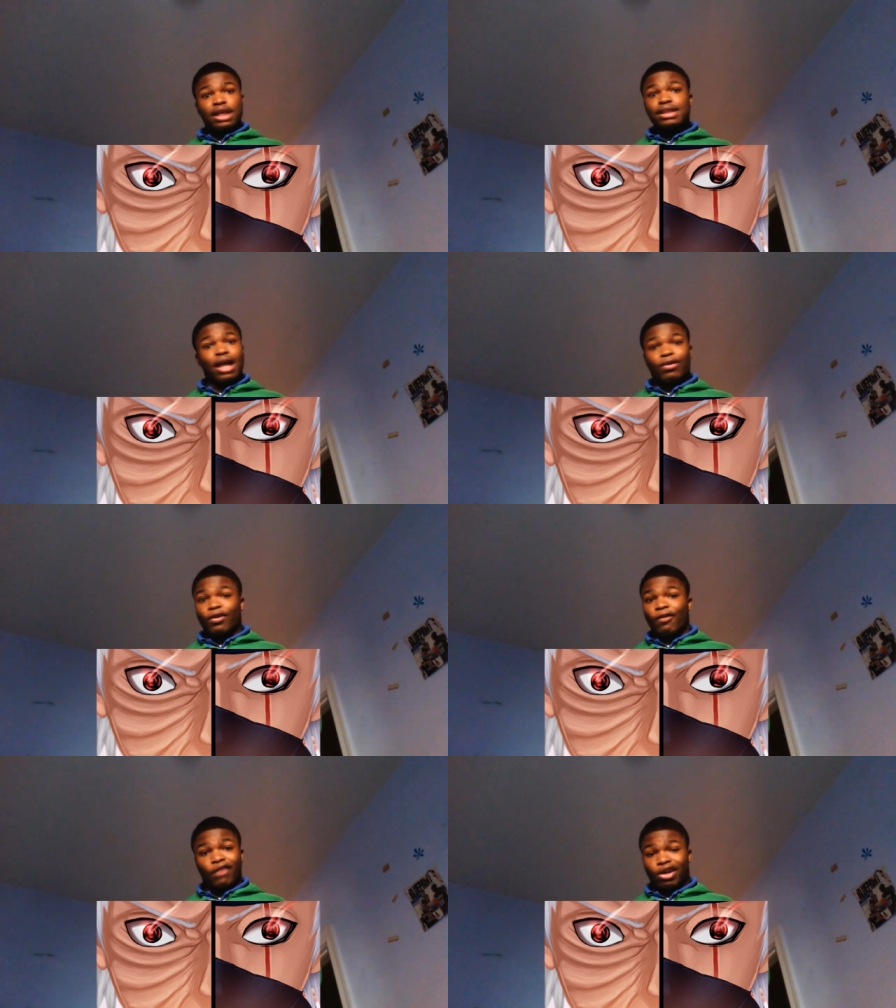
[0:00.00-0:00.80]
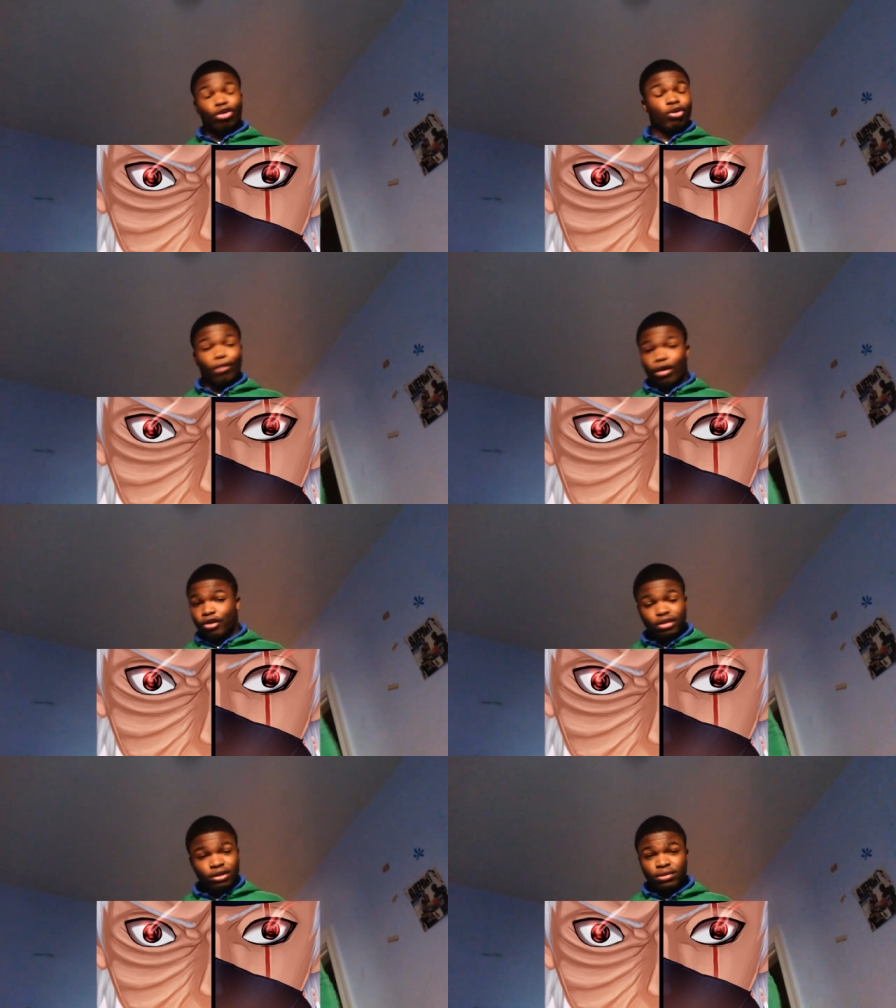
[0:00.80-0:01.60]
It's not gonna fucking hold
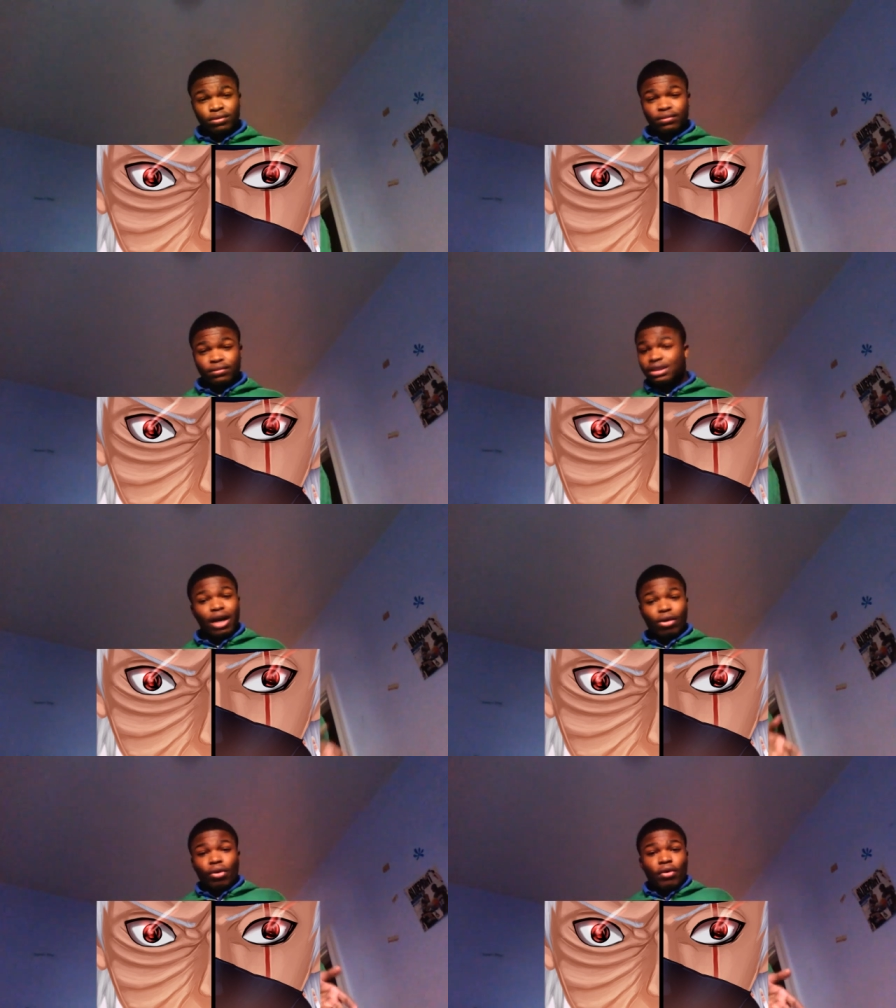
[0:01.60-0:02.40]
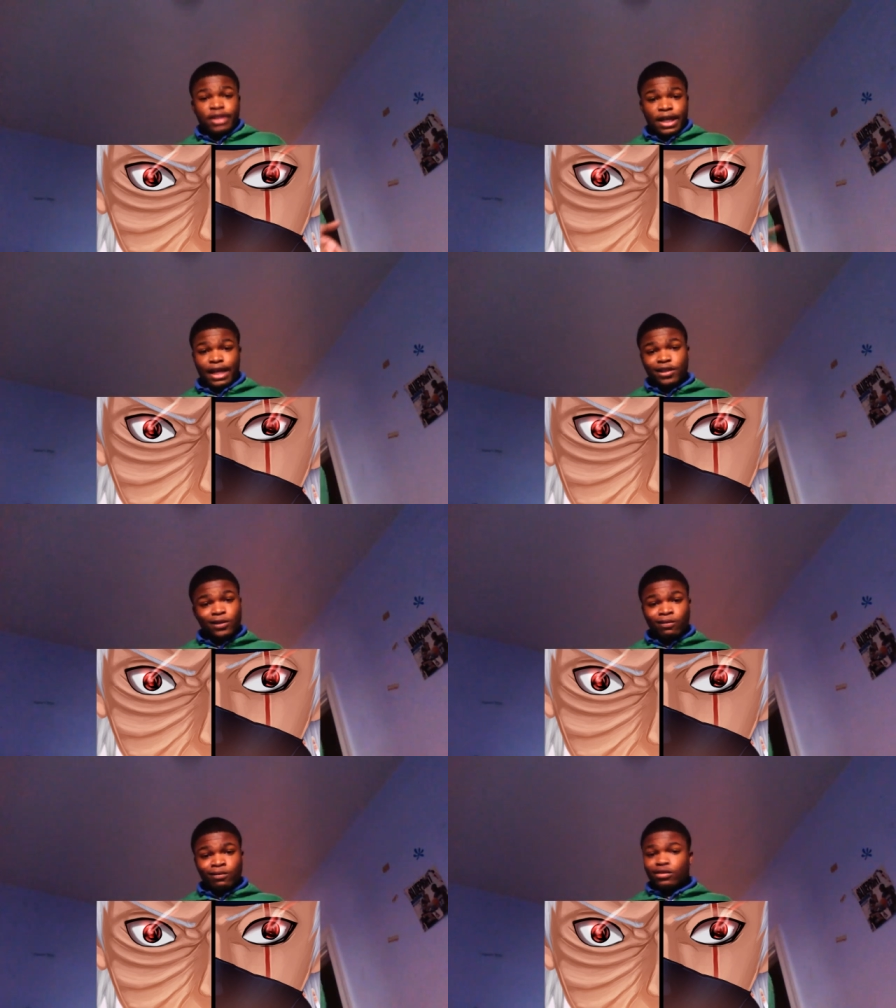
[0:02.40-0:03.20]
Madara. It's not gonna hold his ass.
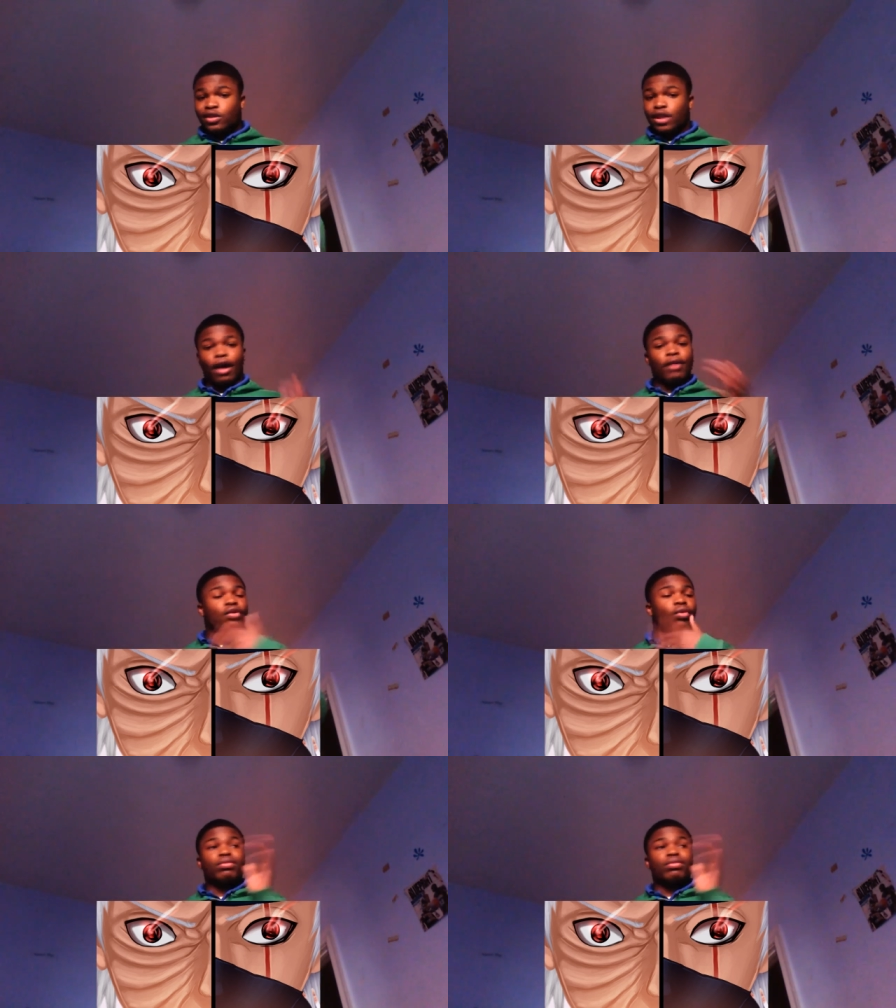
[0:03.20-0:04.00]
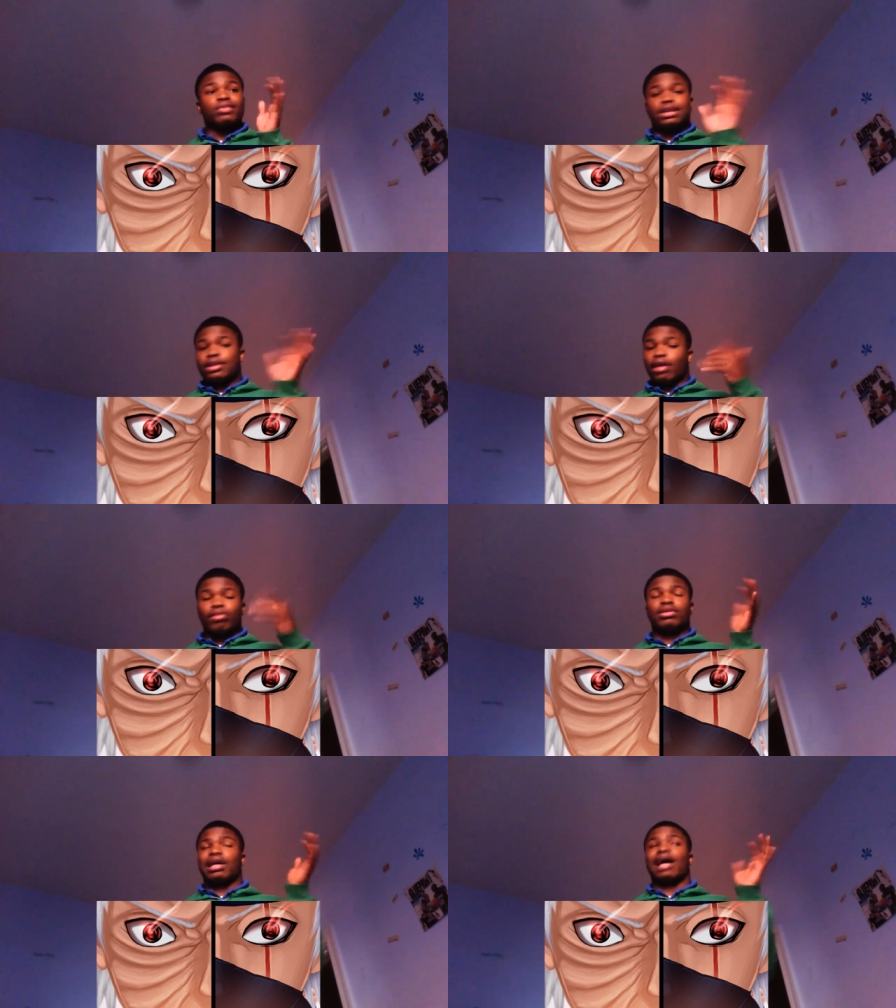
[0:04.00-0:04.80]
So I don't know.
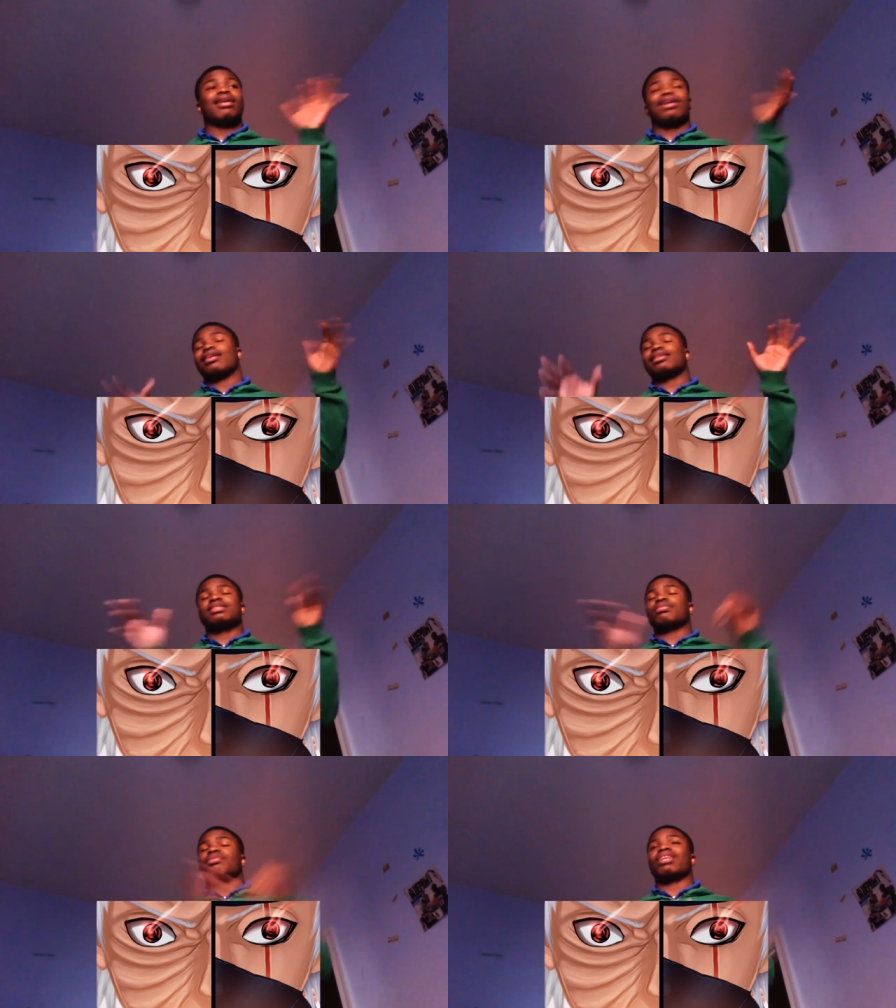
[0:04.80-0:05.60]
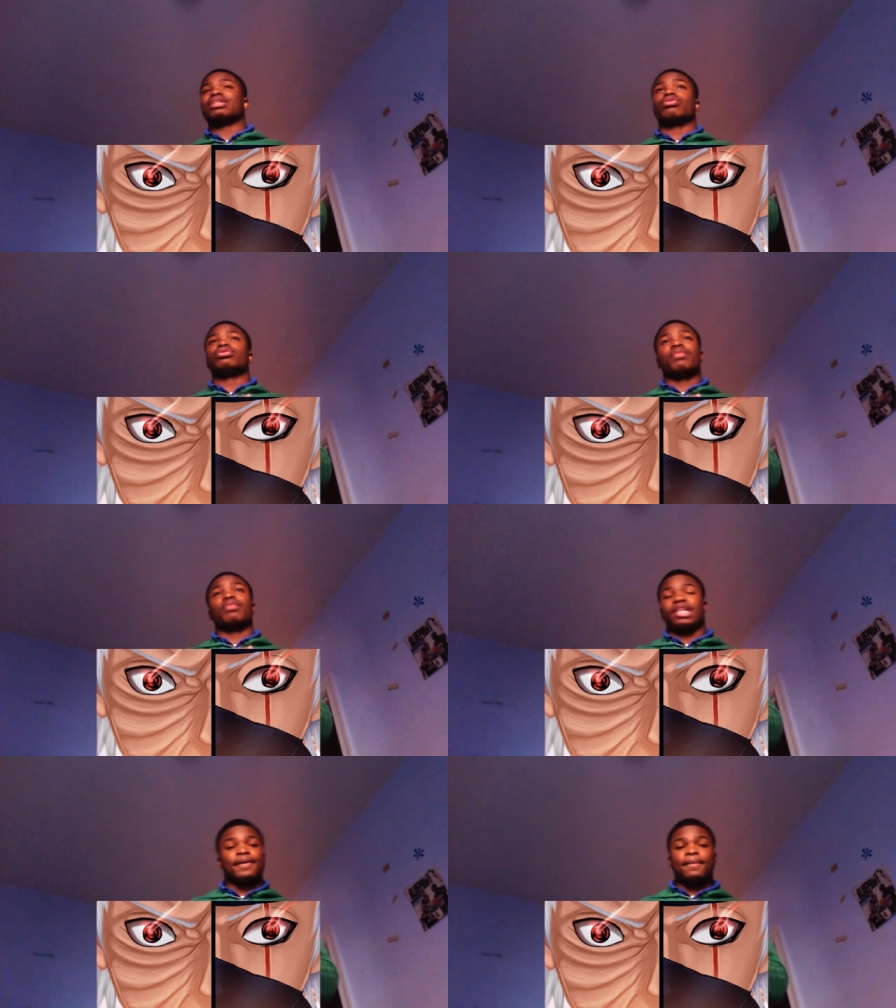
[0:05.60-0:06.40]
I don't know. I, I like to see what the fuck he's gonna do
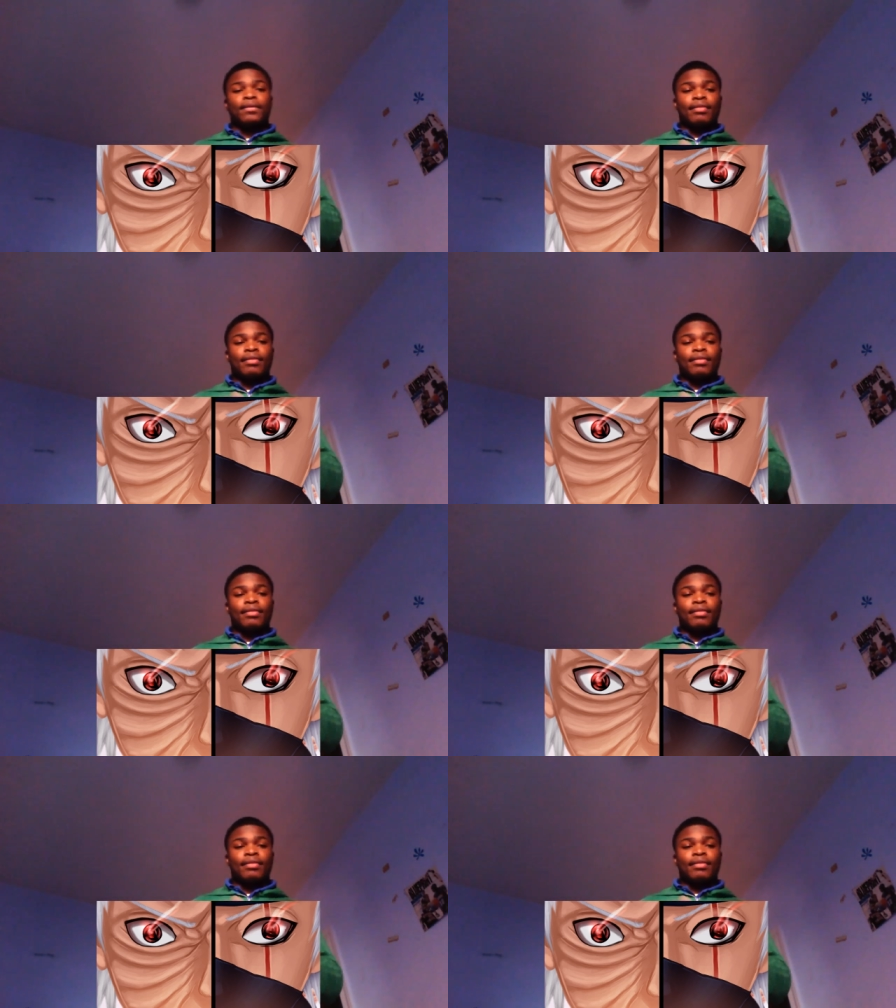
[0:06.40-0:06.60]
with that.